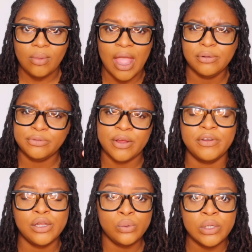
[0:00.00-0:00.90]
I was
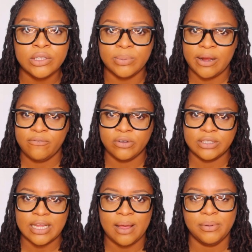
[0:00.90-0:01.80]
very clueless when I first
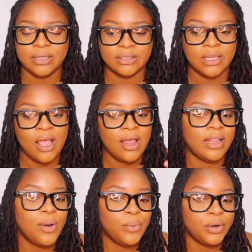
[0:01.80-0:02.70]
started because
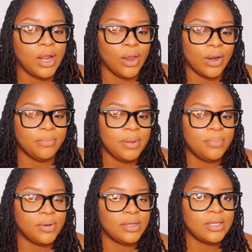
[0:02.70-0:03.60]
there weren't a lot of
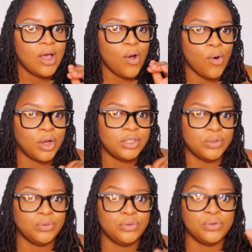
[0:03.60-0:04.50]
people on
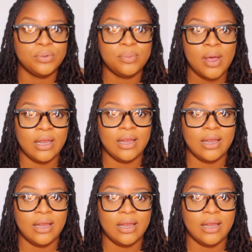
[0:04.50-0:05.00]
YouTube